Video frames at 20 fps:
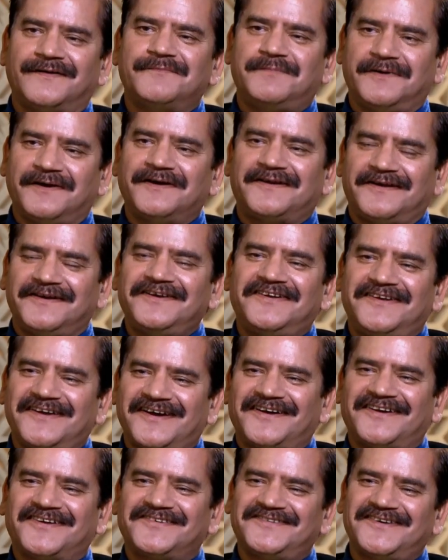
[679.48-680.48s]
uh, India
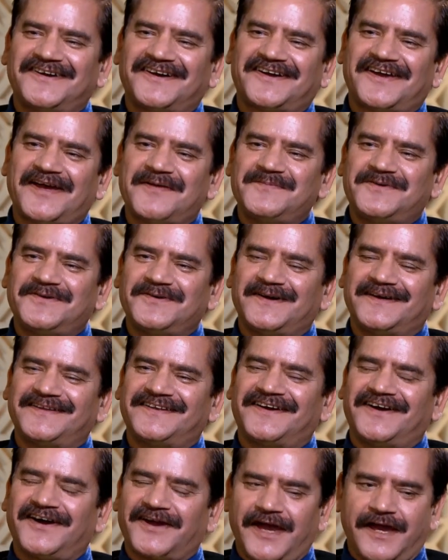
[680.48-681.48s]
and Russia came
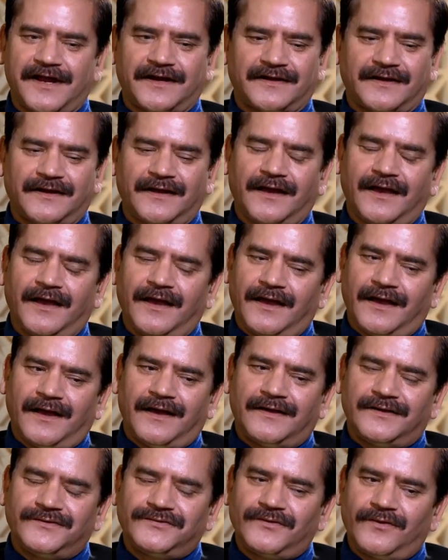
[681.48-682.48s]
together again.
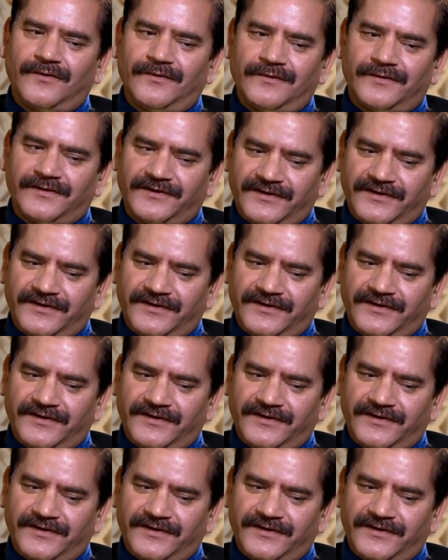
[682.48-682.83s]
So